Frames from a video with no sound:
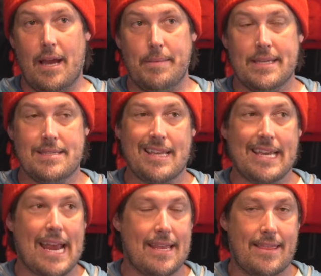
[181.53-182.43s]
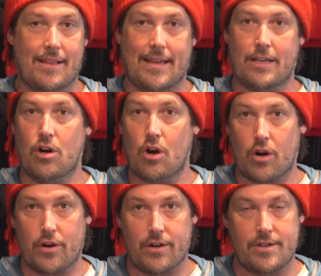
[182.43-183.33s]
I mean, this is like anything, like
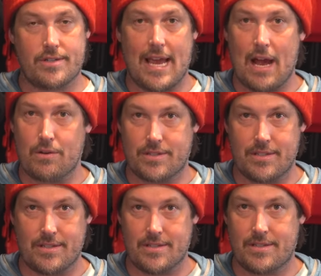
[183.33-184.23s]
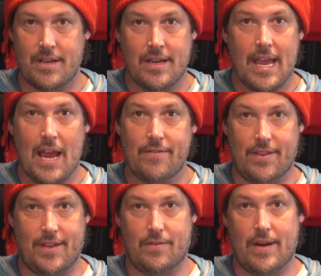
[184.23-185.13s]
cars, houses,
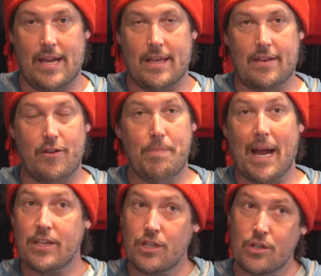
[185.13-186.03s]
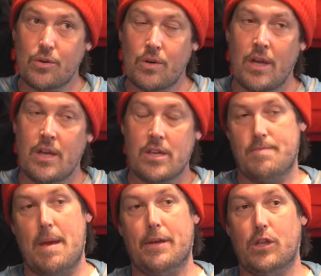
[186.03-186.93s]
everything, right? Like if you buy new,
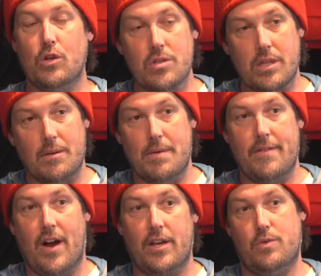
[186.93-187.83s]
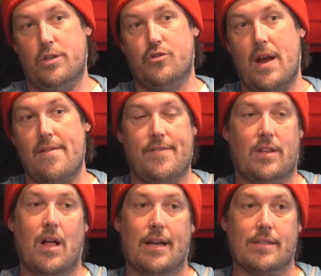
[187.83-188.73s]
you maybe lose a little bit of value and you drive it off a
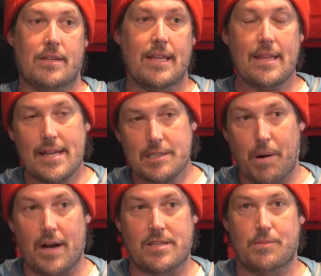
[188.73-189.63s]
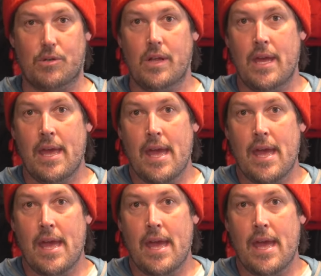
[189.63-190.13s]
lot. And that's possible.